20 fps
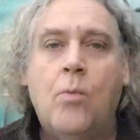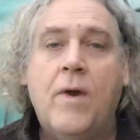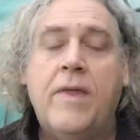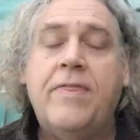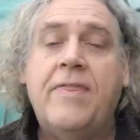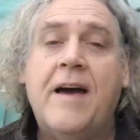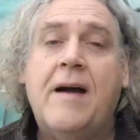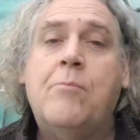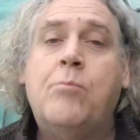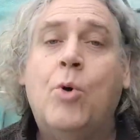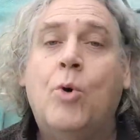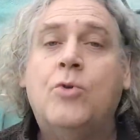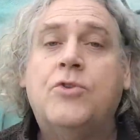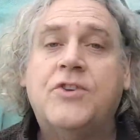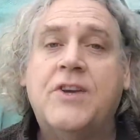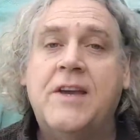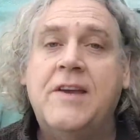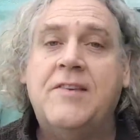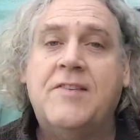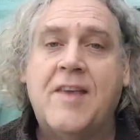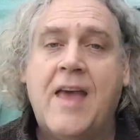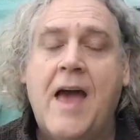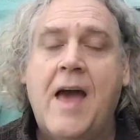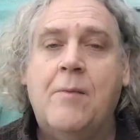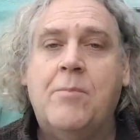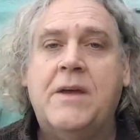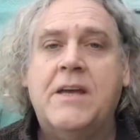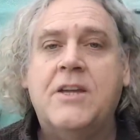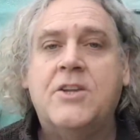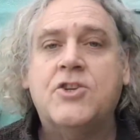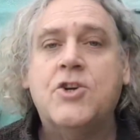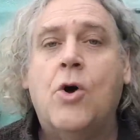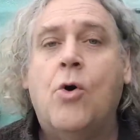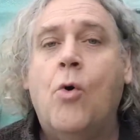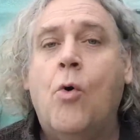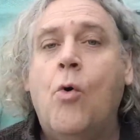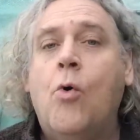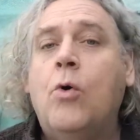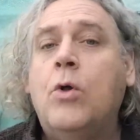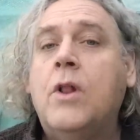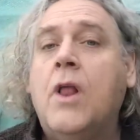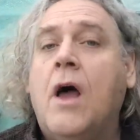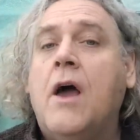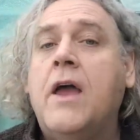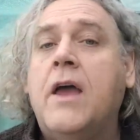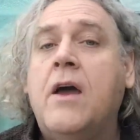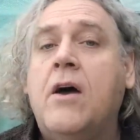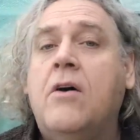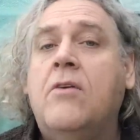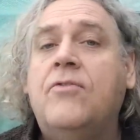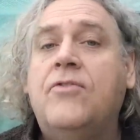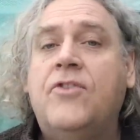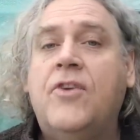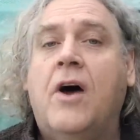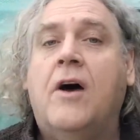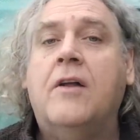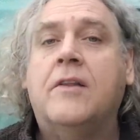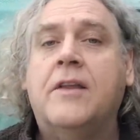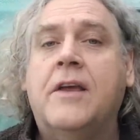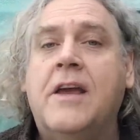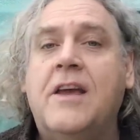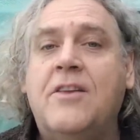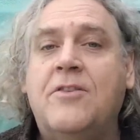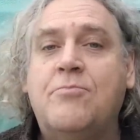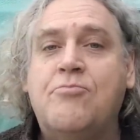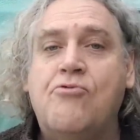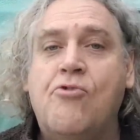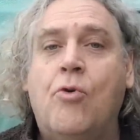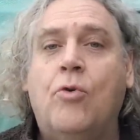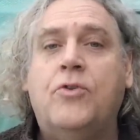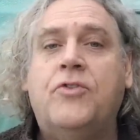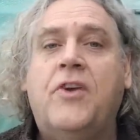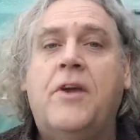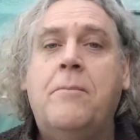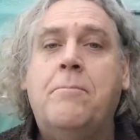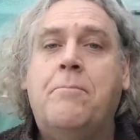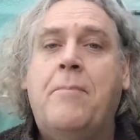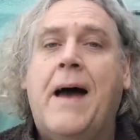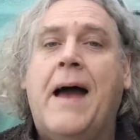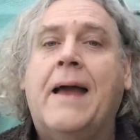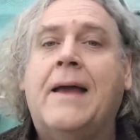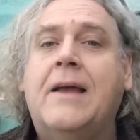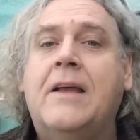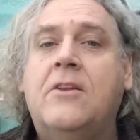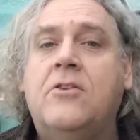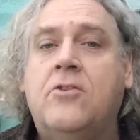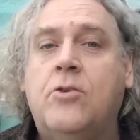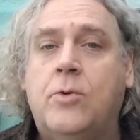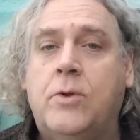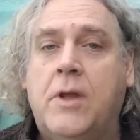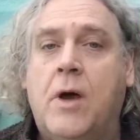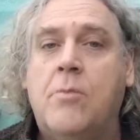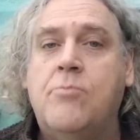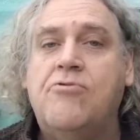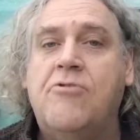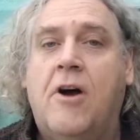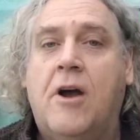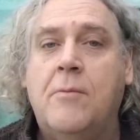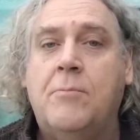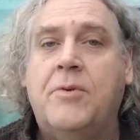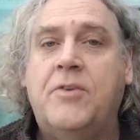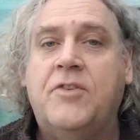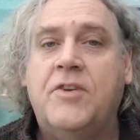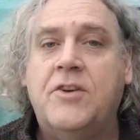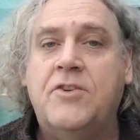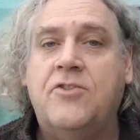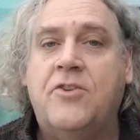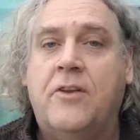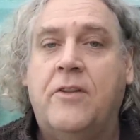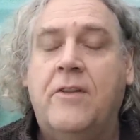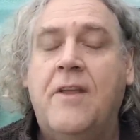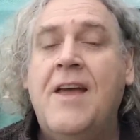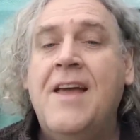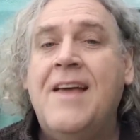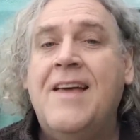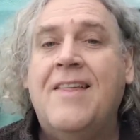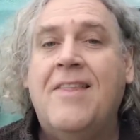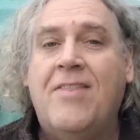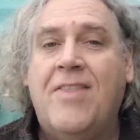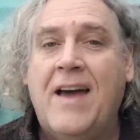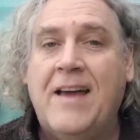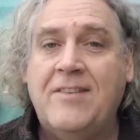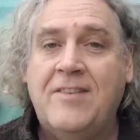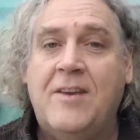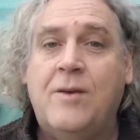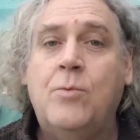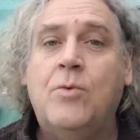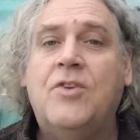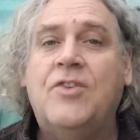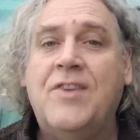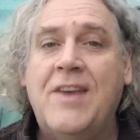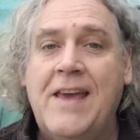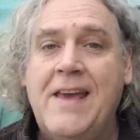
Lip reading: With that Portuguese cabbage, all I have done is brought it back into an upright position that it was